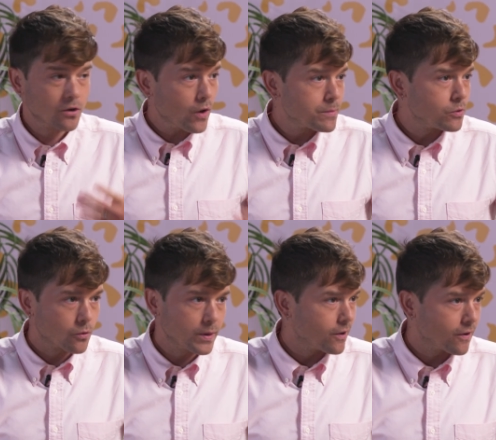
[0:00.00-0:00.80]
incredible
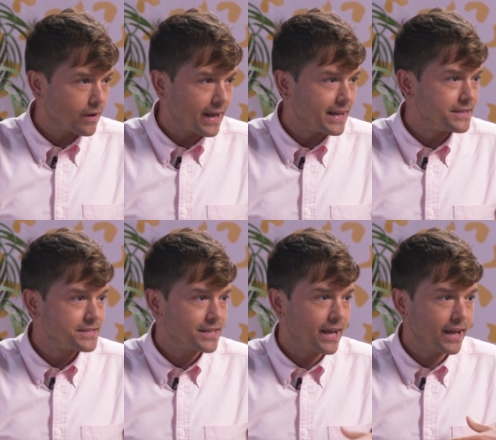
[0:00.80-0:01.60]
career
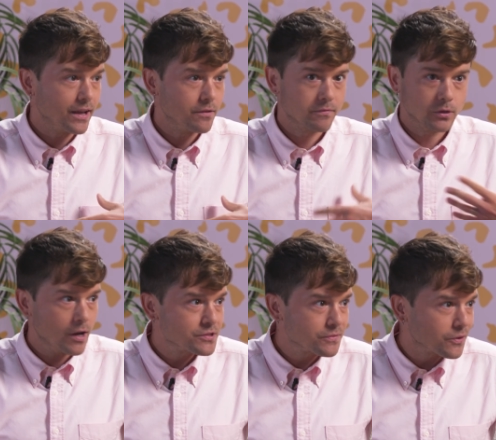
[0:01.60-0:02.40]
as a
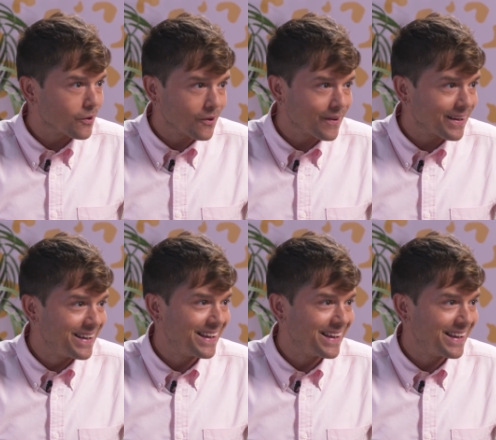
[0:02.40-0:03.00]
philosopher,